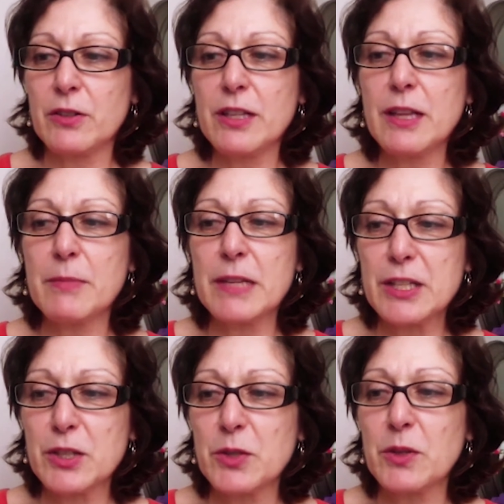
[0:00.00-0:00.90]
them
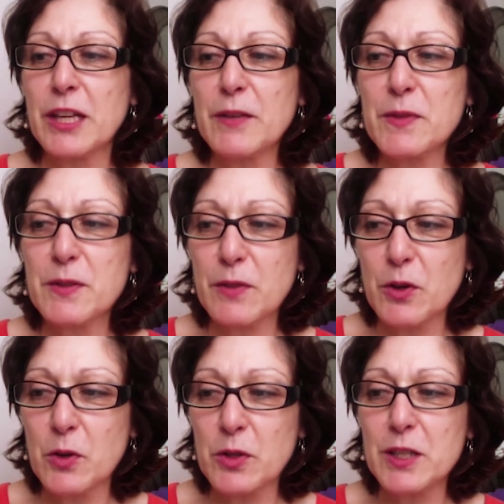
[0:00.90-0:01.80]
into Gifts of the
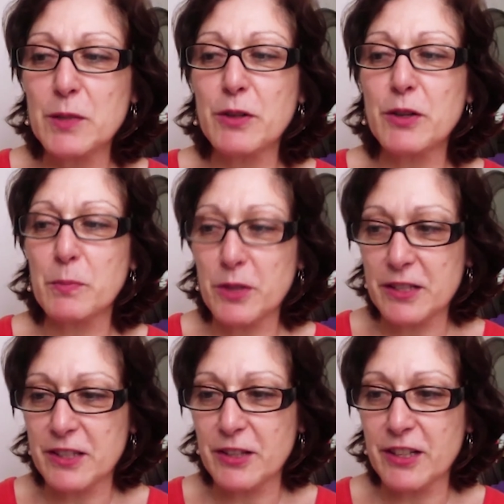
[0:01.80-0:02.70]
Holy Spirit book
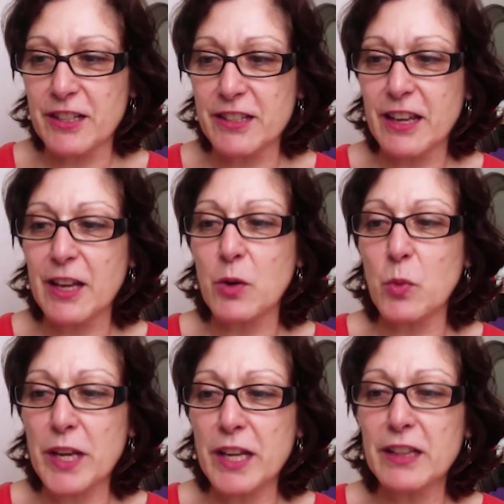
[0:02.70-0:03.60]
series and a
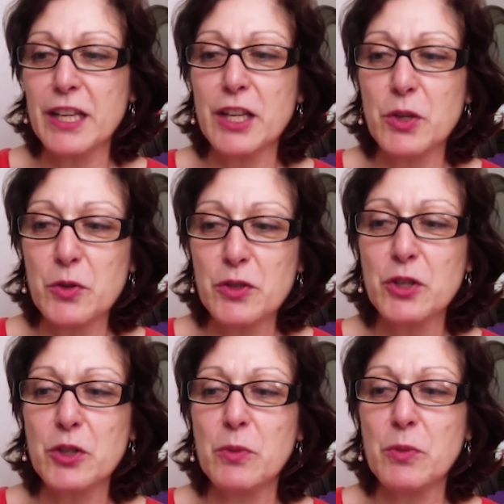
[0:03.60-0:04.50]
weekly
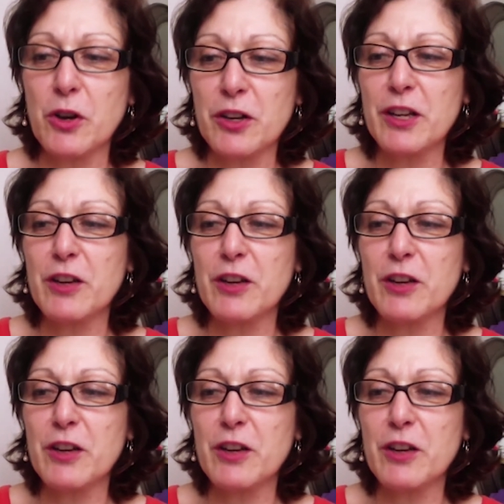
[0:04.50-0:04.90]
YouTube audio